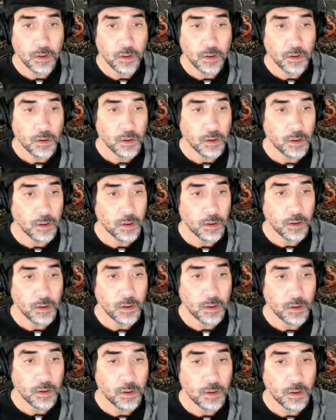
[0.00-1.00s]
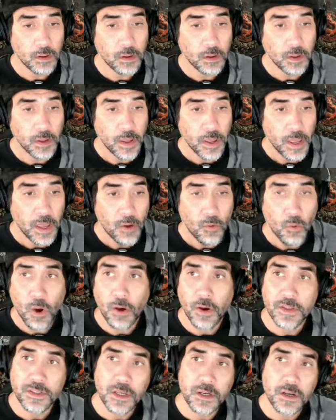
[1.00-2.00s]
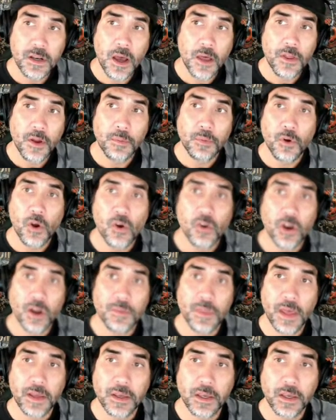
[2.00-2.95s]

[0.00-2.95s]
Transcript: Huh. Well, it's another program that